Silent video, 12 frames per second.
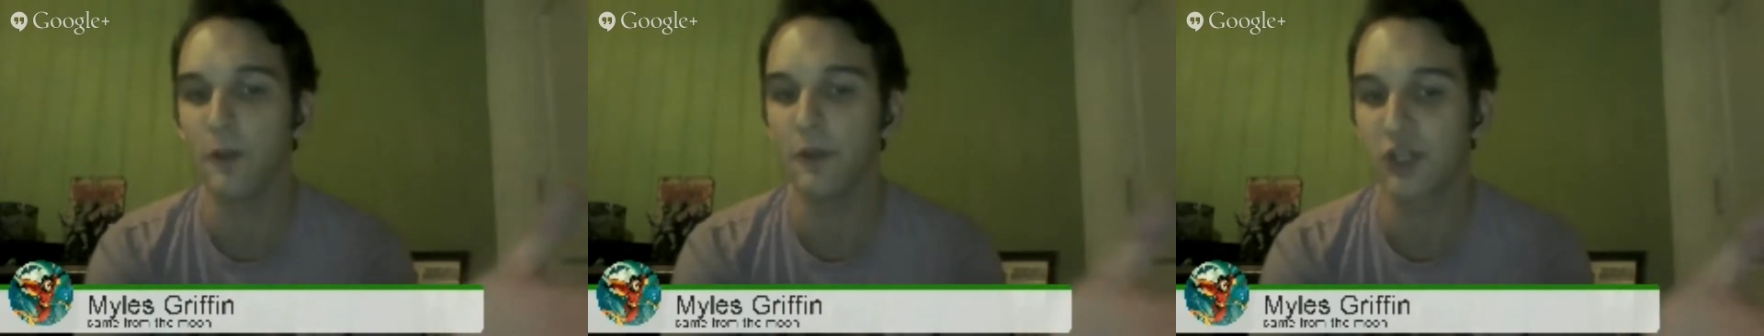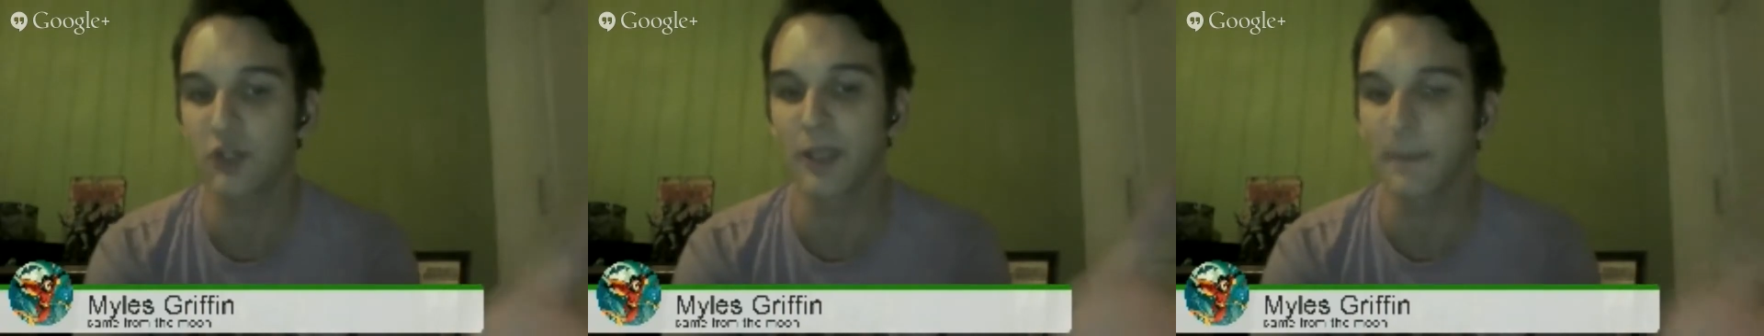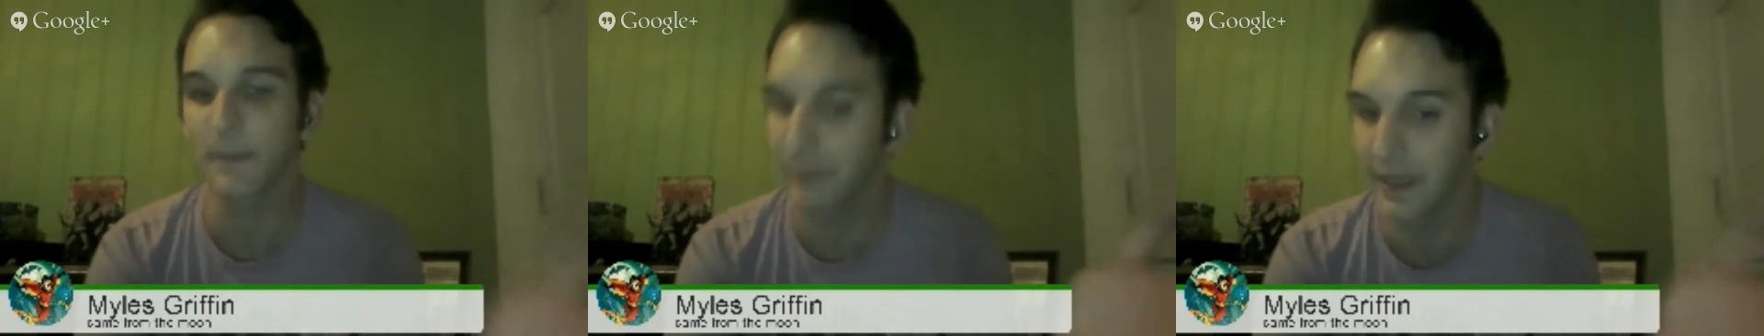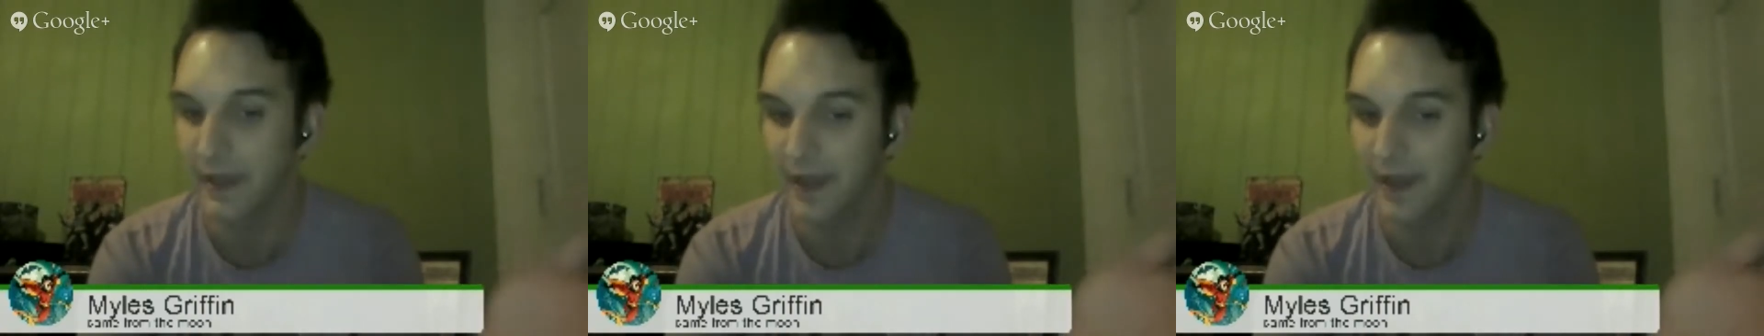shooting at
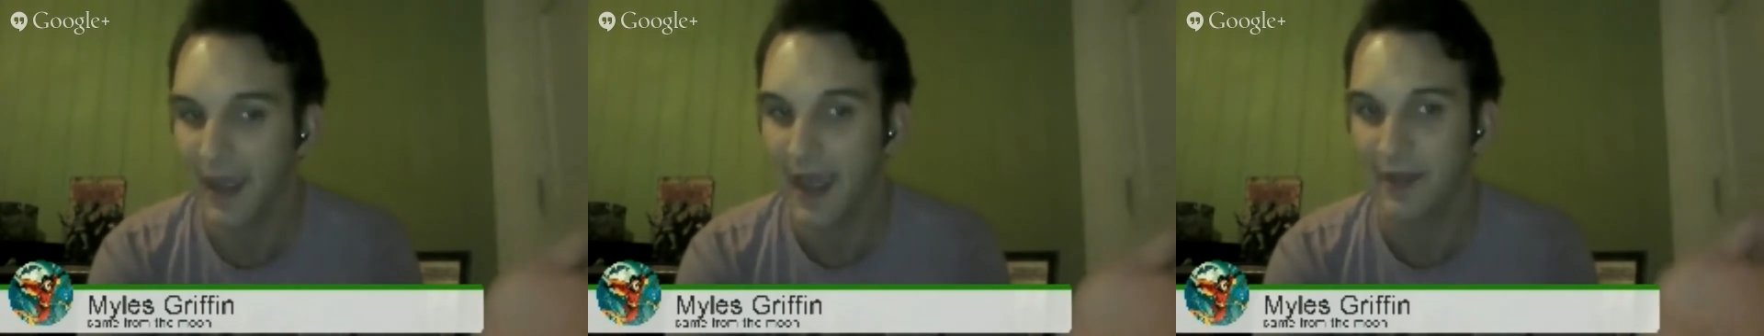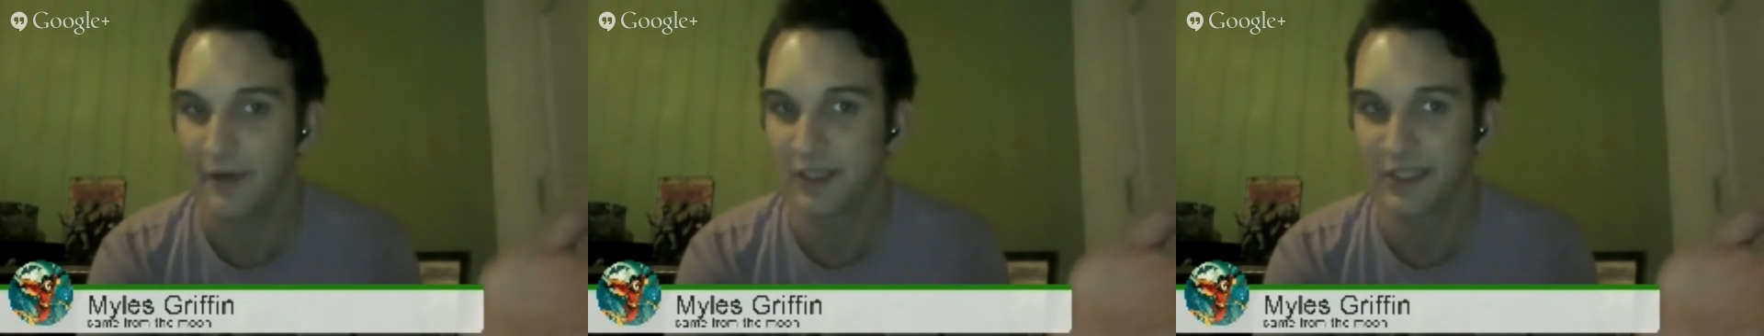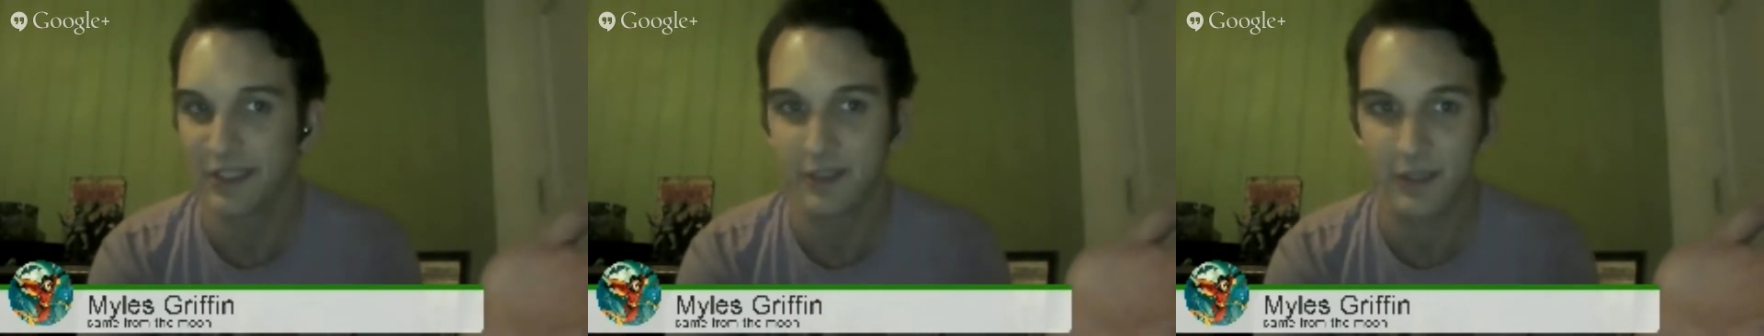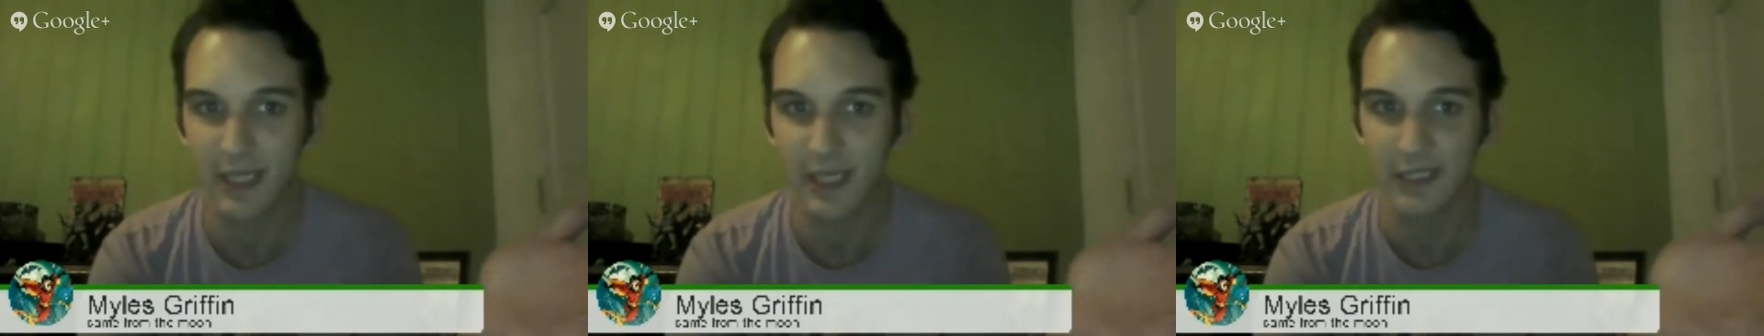me, and they're
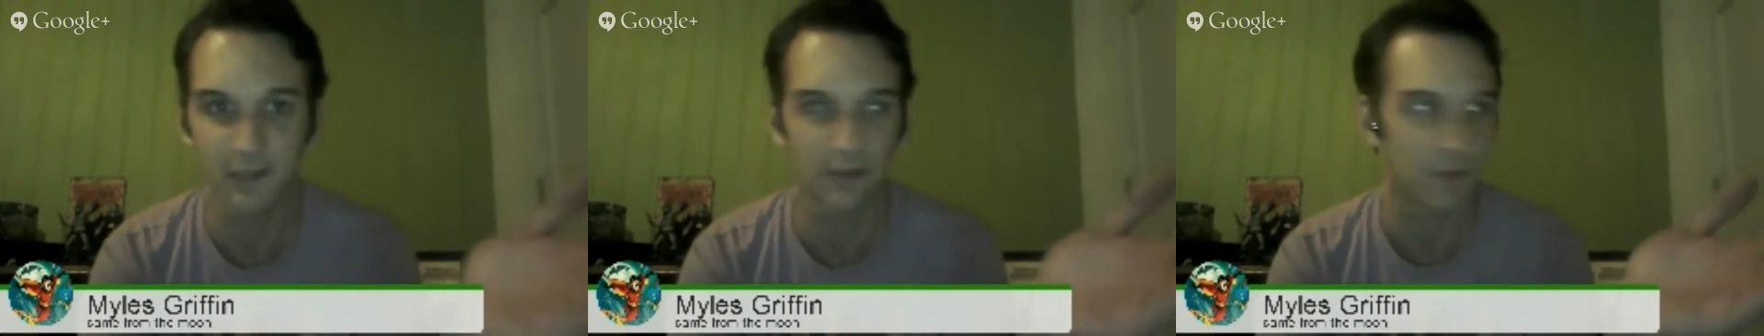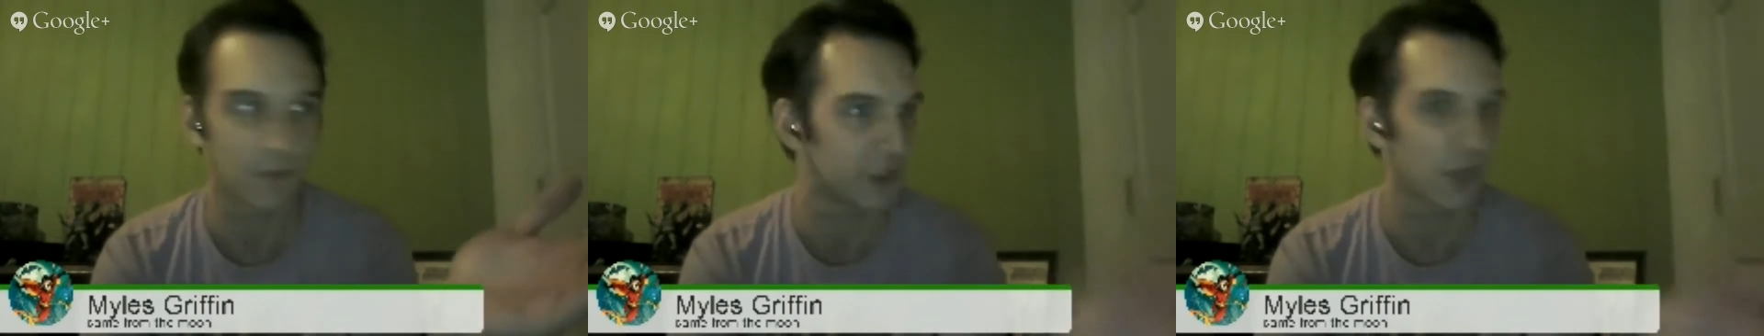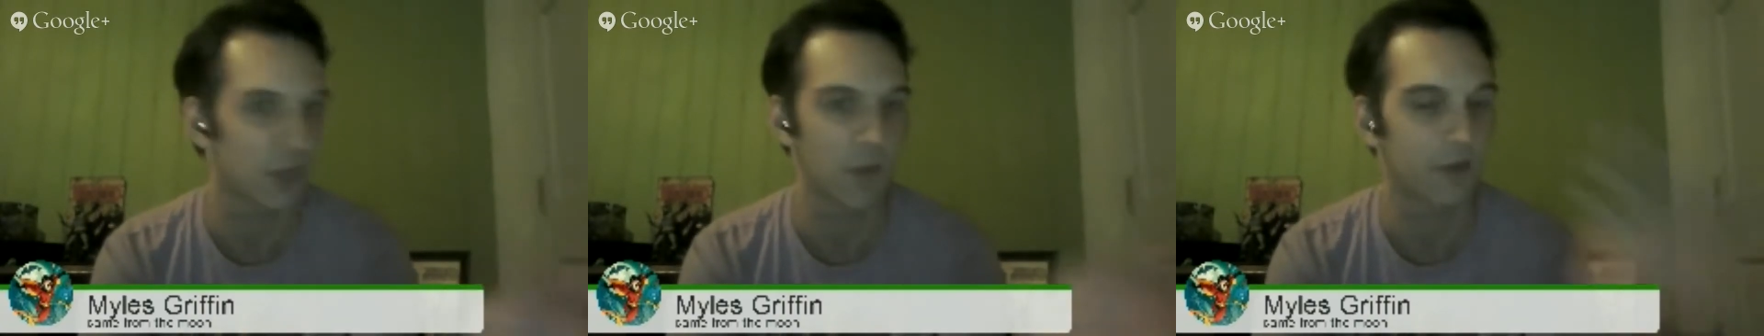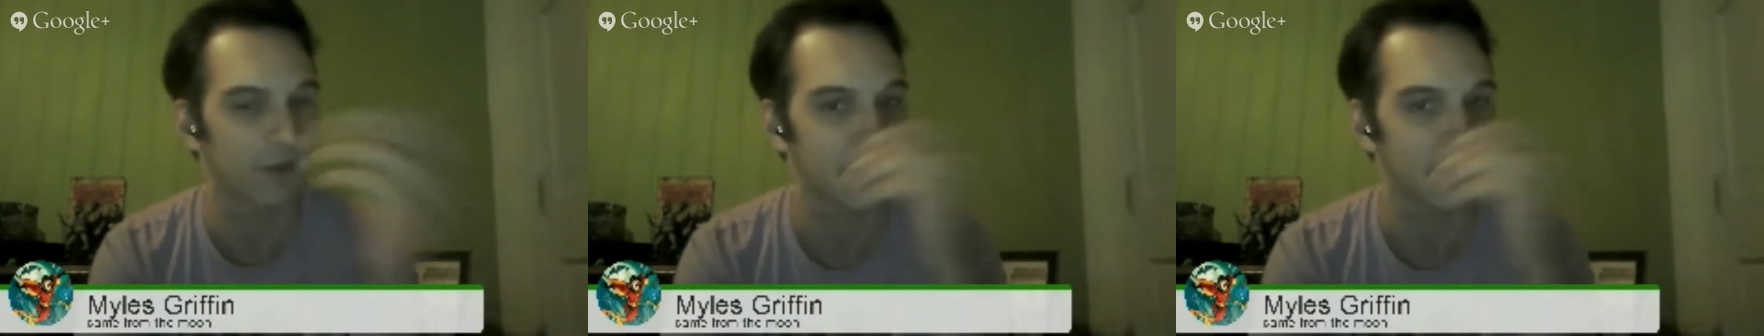still killing me really quickly.